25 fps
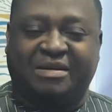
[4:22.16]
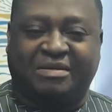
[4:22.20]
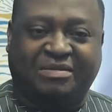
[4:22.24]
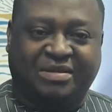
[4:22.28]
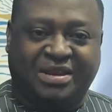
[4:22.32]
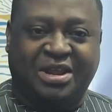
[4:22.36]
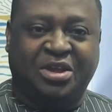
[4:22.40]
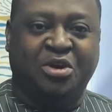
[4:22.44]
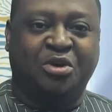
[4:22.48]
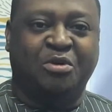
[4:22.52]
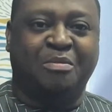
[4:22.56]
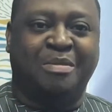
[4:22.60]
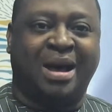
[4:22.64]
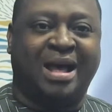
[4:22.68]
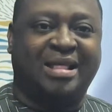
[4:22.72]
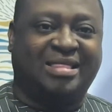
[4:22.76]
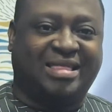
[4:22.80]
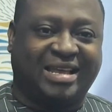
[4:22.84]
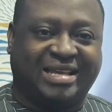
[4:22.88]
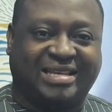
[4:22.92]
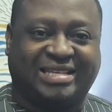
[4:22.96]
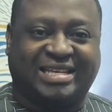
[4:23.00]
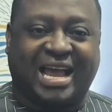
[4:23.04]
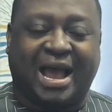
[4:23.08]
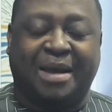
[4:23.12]
New
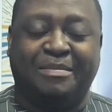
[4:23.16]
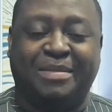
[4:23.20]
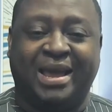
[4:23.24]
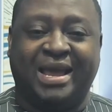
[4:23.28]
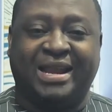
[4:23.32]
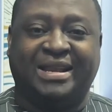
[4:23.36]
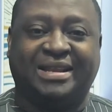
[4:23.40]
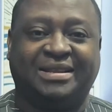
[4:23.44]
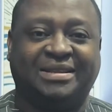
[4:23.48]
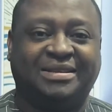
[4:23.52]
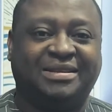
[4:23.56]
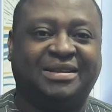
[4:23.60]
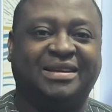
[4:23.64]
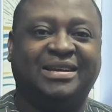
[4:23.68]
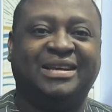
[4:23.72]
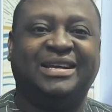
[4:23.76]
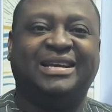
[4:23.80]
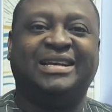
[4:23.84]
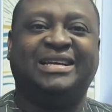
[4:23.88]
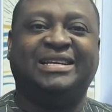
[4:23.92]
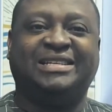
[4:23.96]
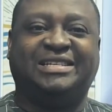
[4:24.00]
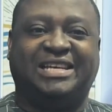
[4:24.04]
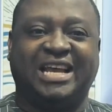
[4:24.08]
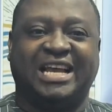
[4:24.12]
month is coming.
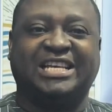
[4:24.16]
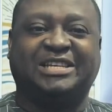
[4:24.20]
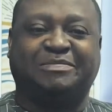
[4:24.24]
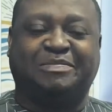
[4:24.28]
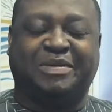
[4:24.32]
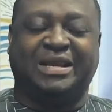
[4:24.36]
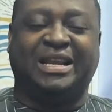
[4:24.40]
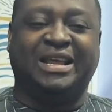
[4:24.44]
Just